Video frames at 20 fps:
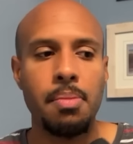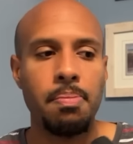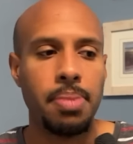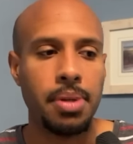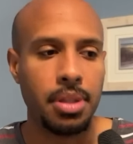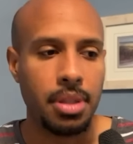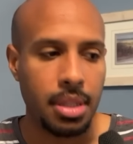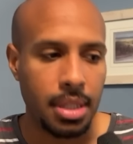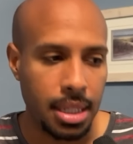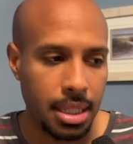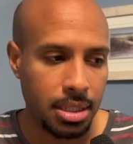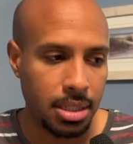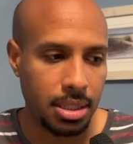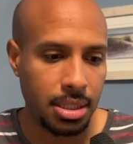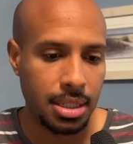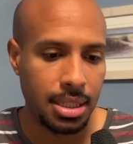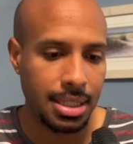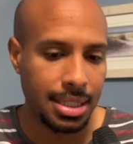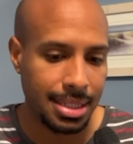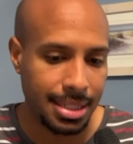But
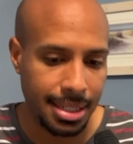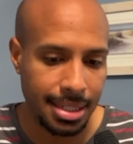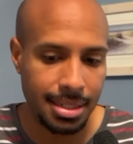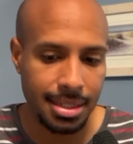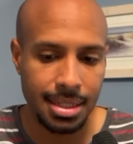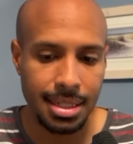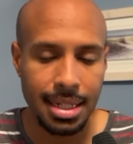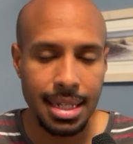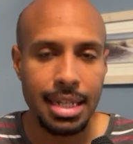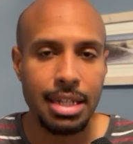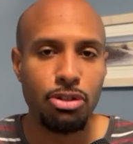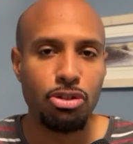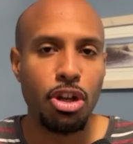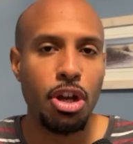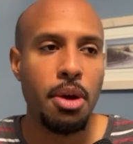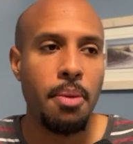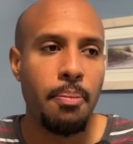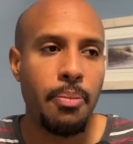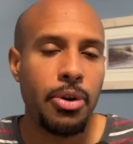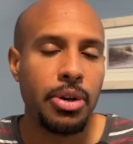this season is
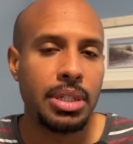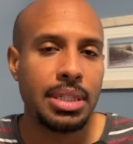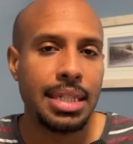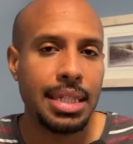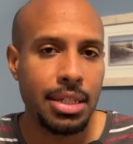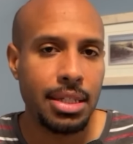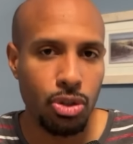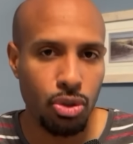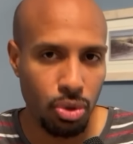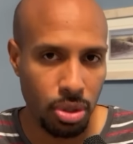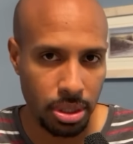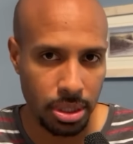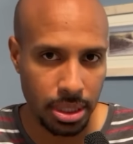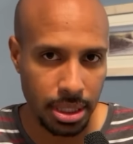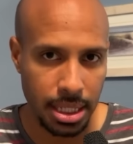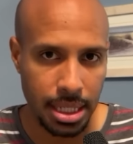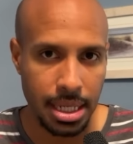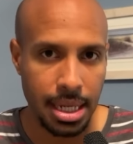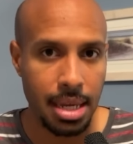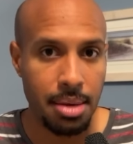
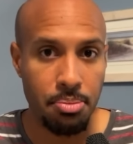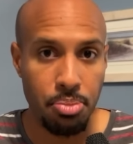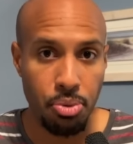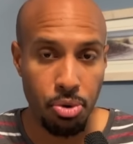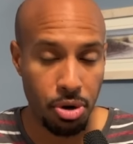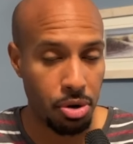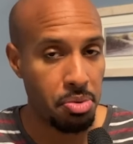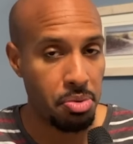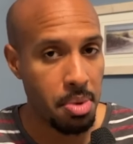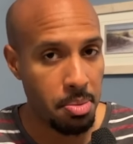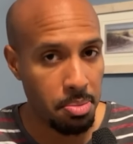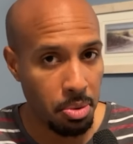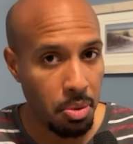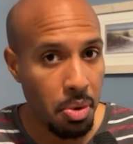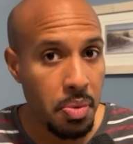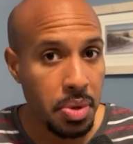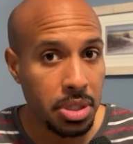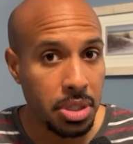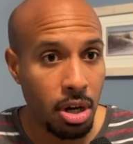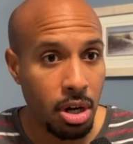particularly important. Remember
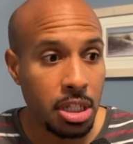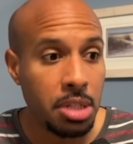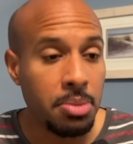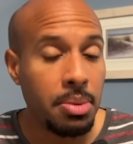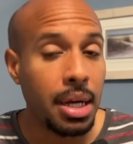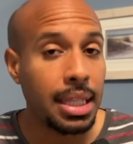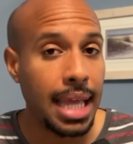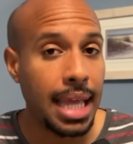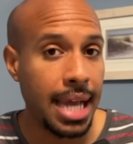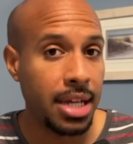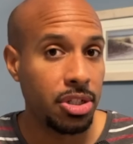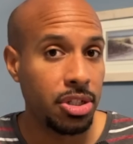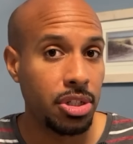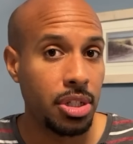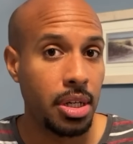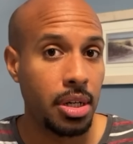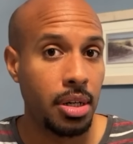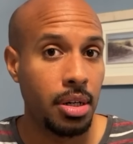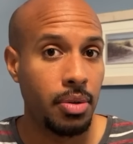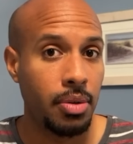what we talked about last
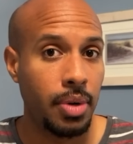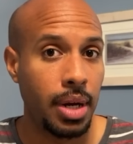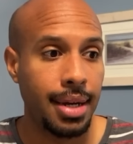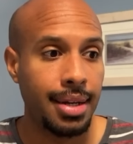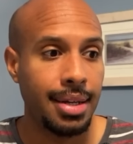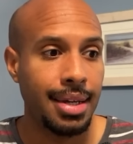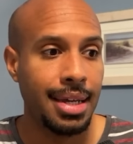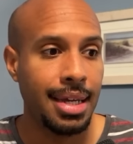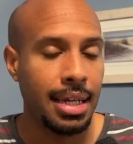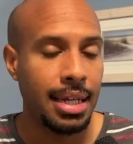year, right?